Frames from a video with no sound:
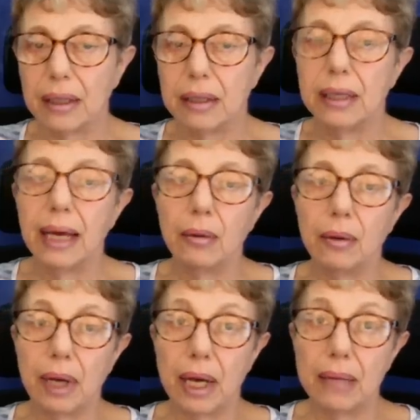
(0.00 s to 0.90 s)

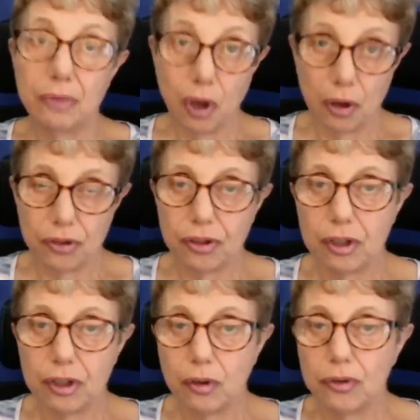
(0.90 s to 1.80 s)
Now, I'm not
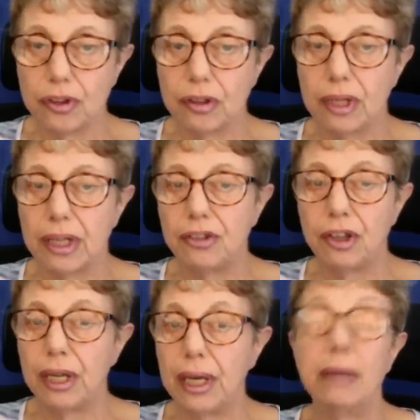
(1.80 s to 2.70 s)
a nautical
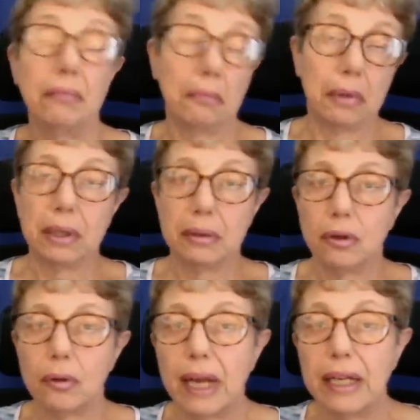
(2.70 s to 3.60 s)
engineer,
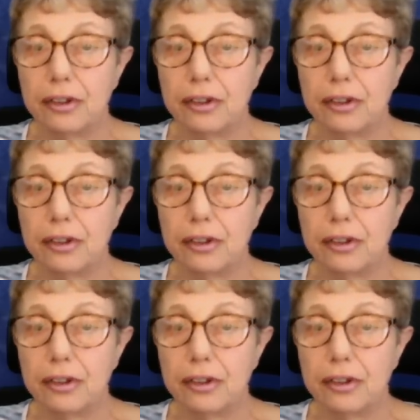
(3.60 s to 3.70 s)
nor any